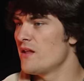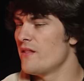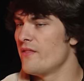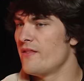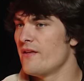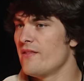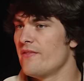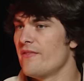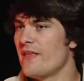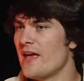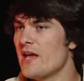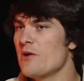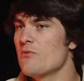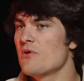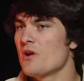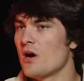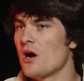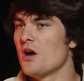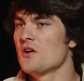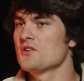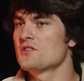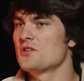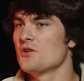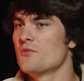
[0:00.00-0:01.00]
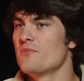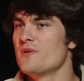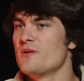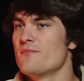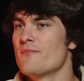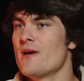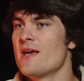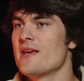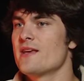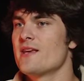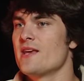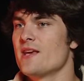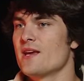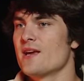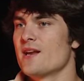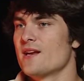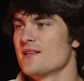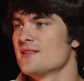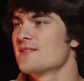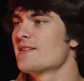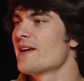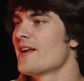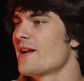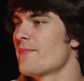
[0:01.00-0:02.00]
Then they would also be making an
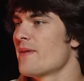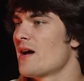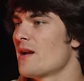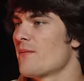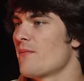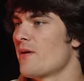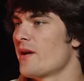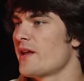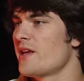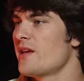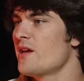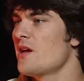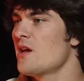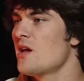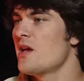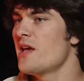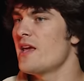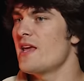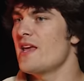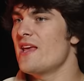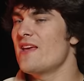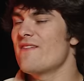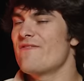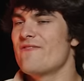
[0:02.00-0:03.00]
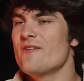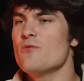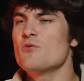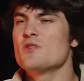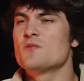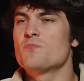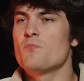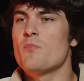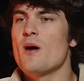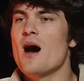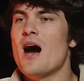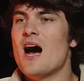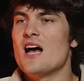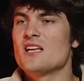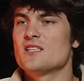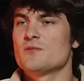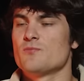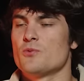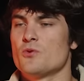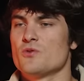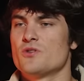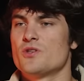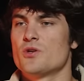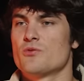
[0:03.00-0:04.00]
insane amount of money. Yeah. If it was
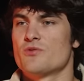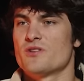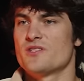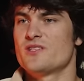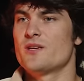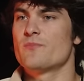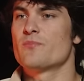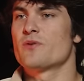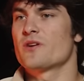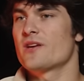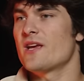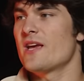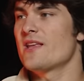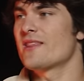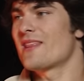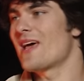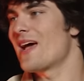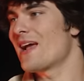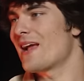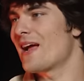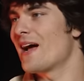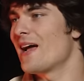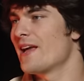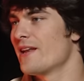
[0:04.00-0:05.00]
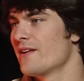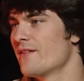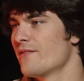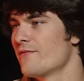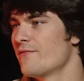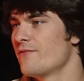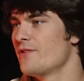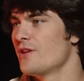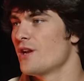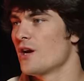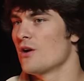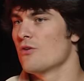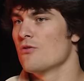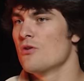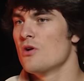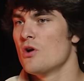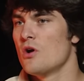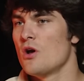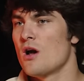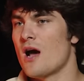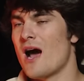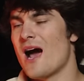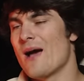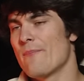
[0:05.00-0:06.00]
possible to reciprocate that kind of you know.
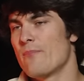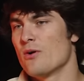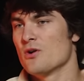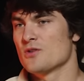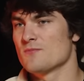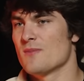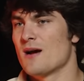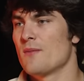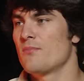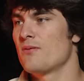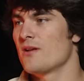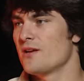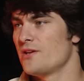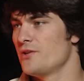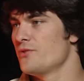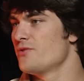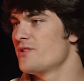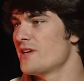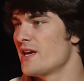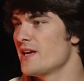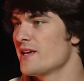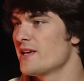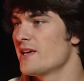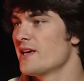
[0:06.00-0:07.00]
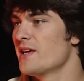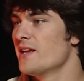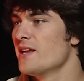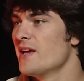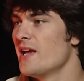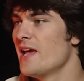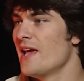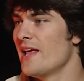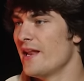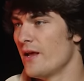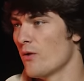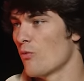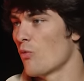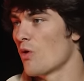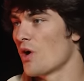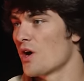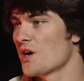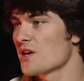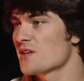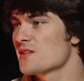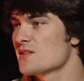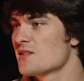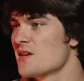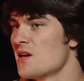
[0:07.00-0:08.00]
I post my play, you take it, and it
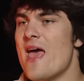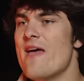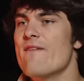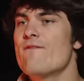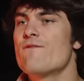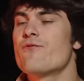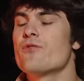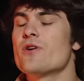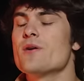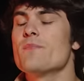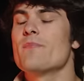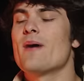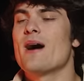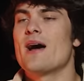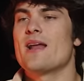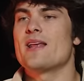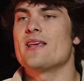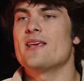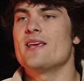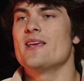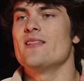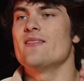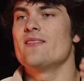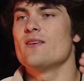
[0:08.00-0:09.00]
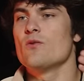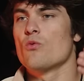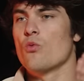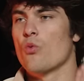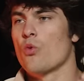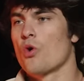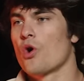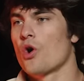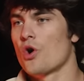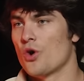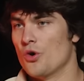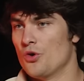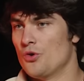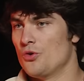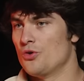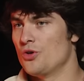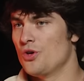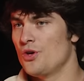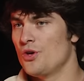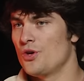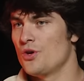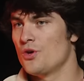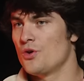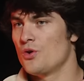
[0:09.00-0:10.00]
works. Everybody in the
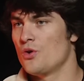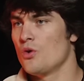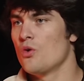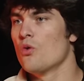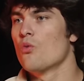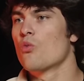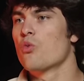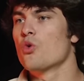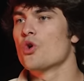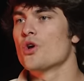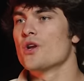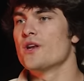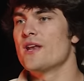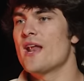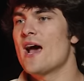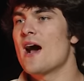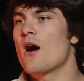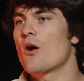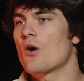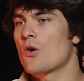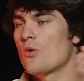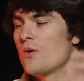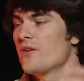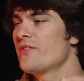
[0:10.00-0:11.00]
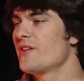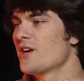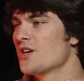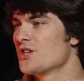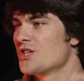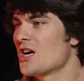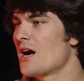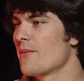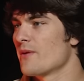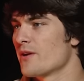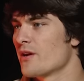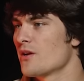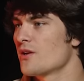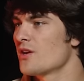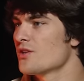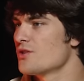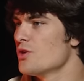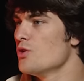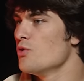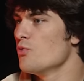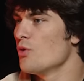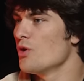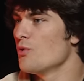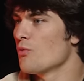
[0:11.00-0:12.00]
world would now quit their job
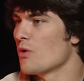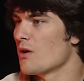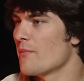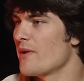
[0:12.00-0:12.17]
because who wouldn't